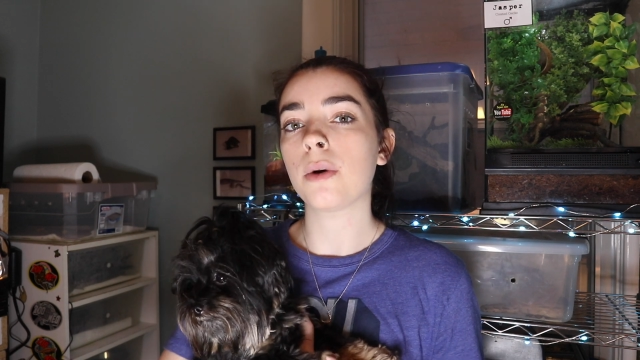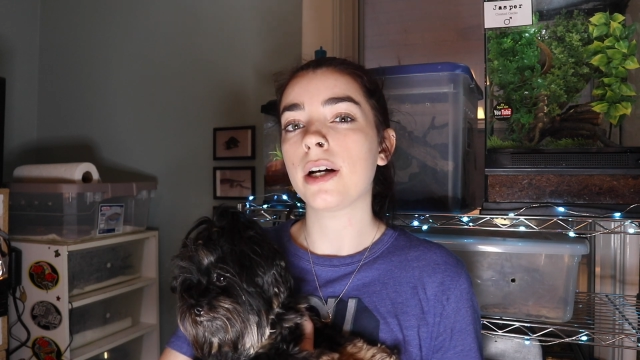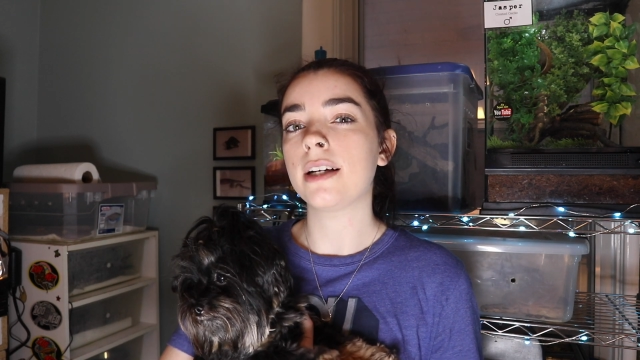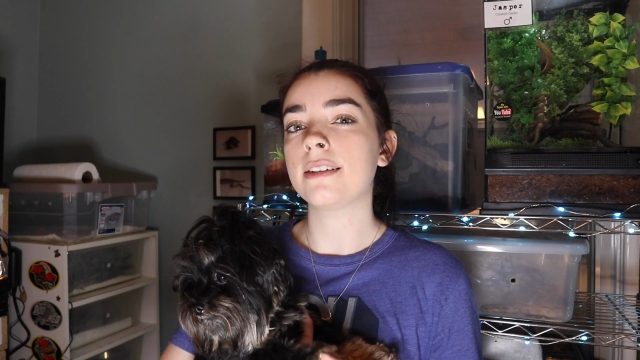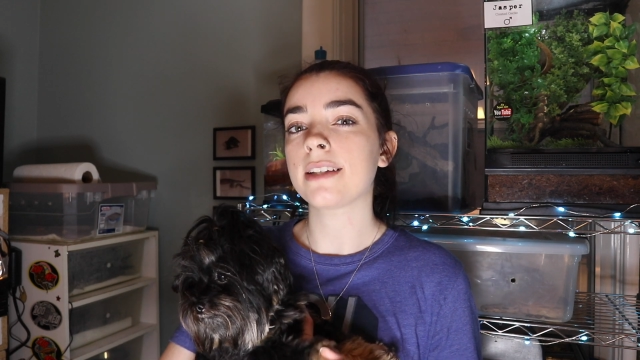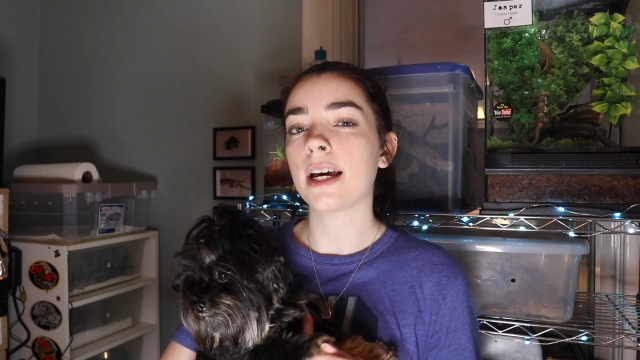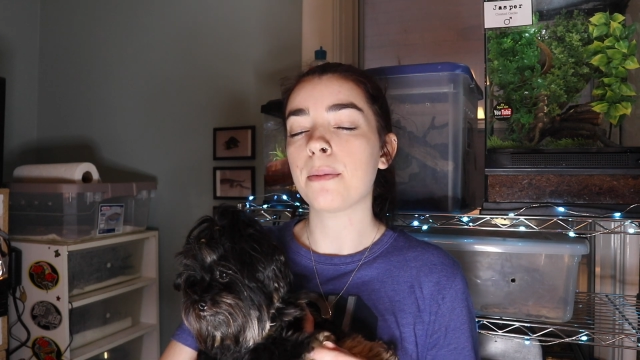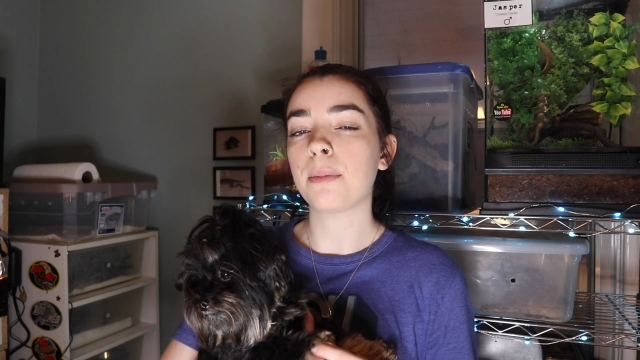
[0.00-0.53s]

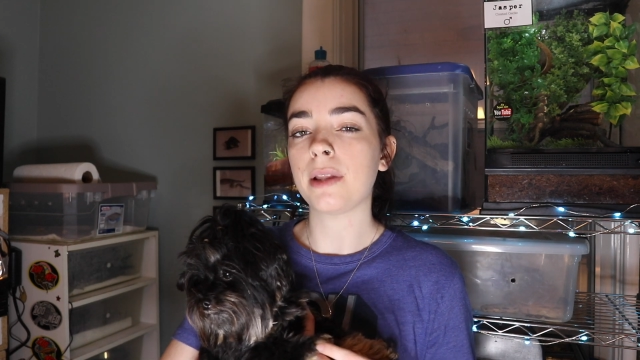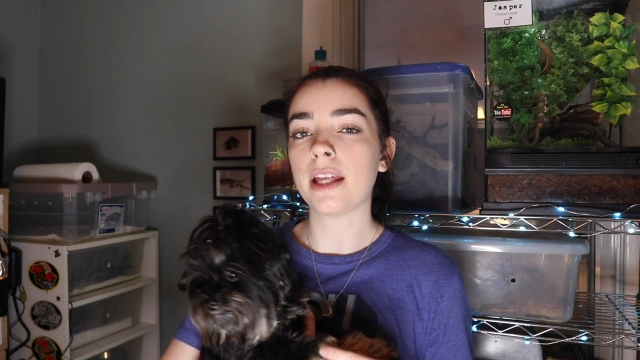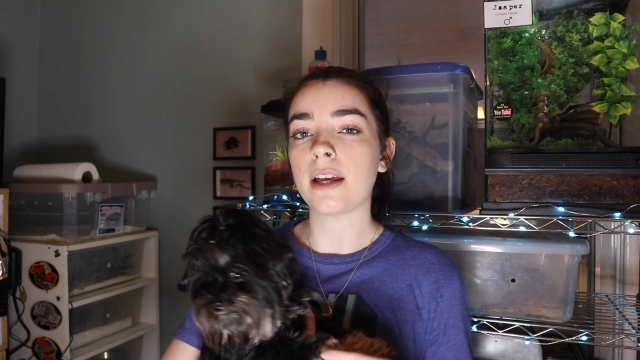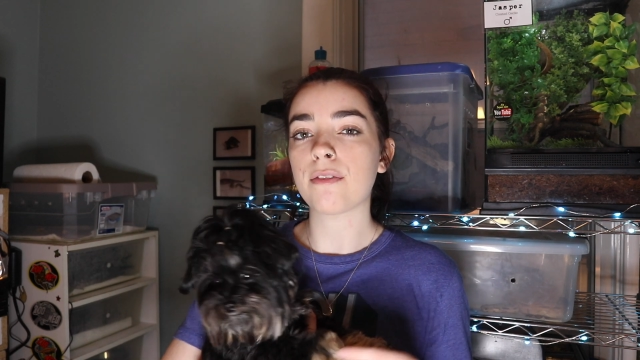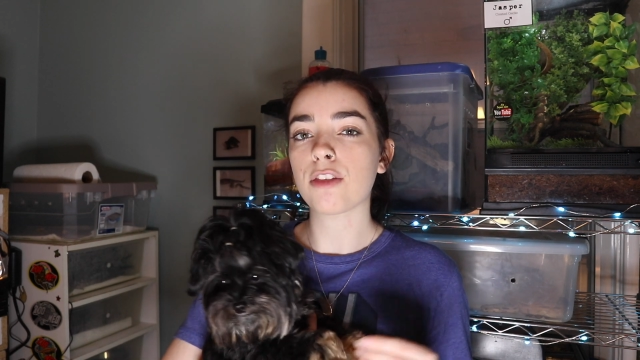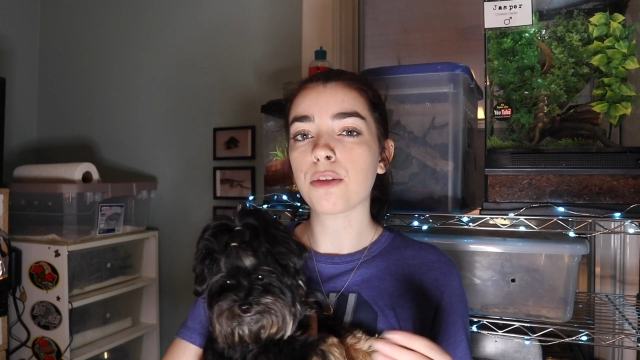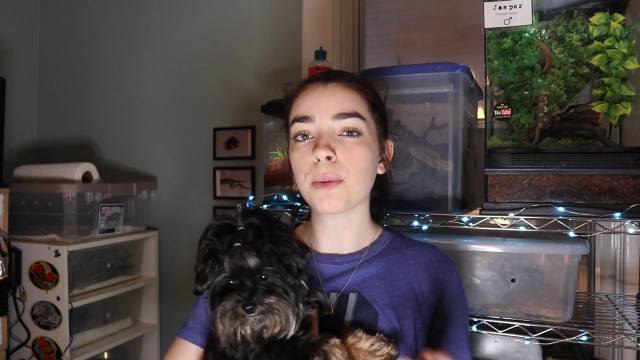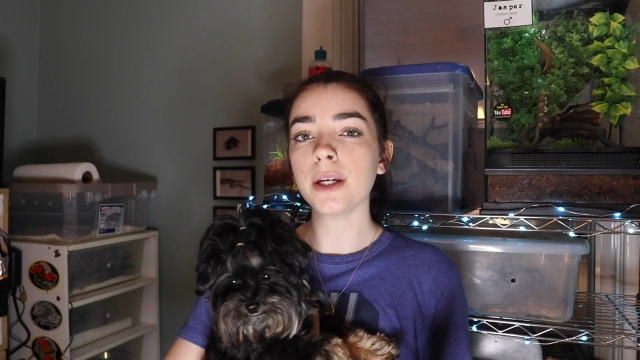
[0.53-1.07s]
was, I
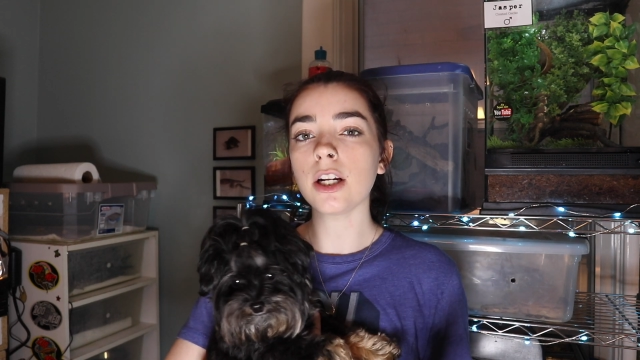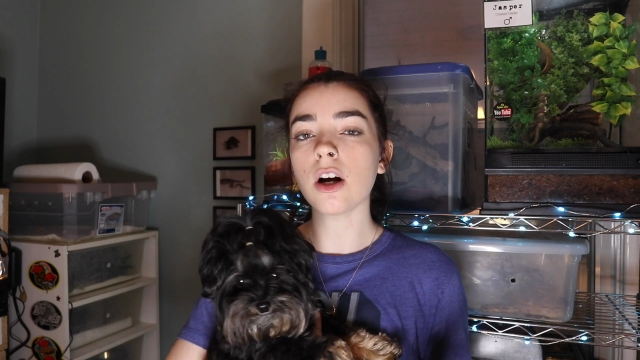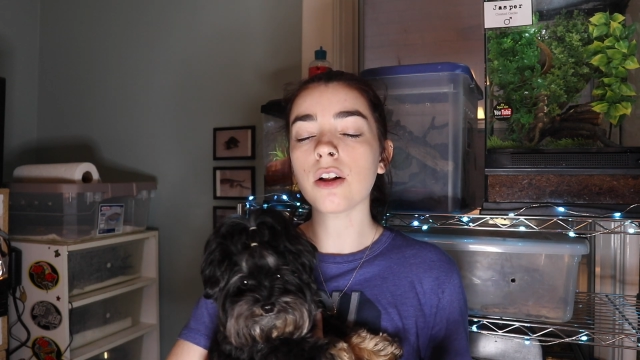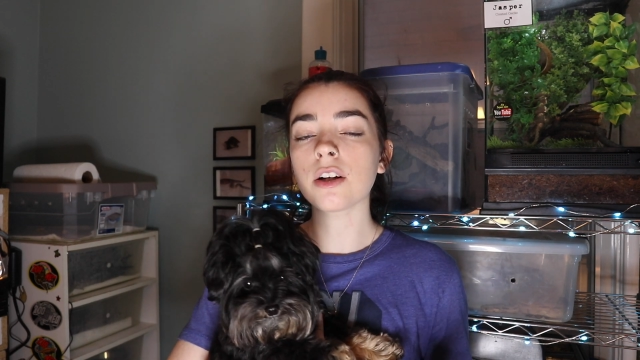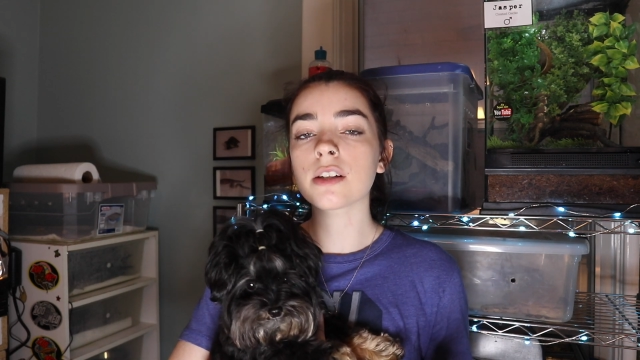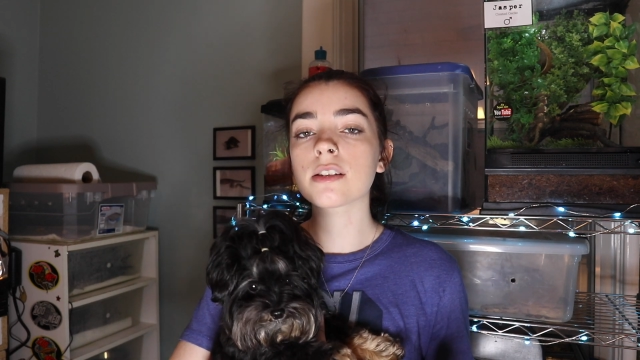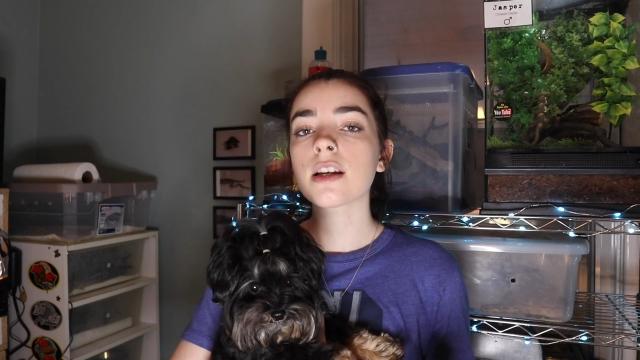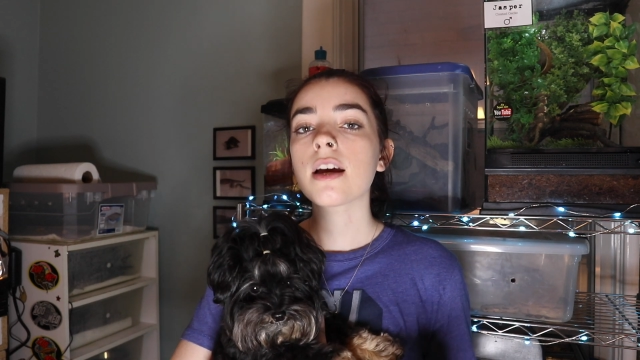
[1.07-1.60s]
believe,
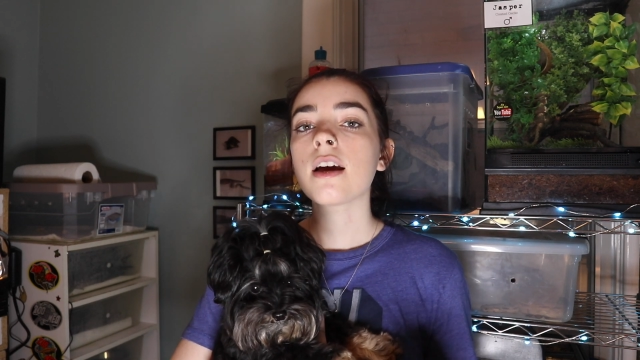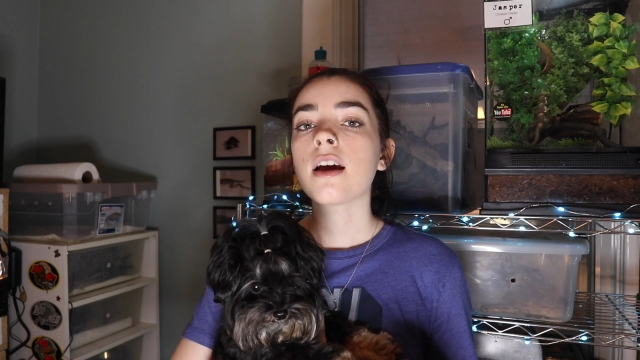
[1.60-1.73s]
$3,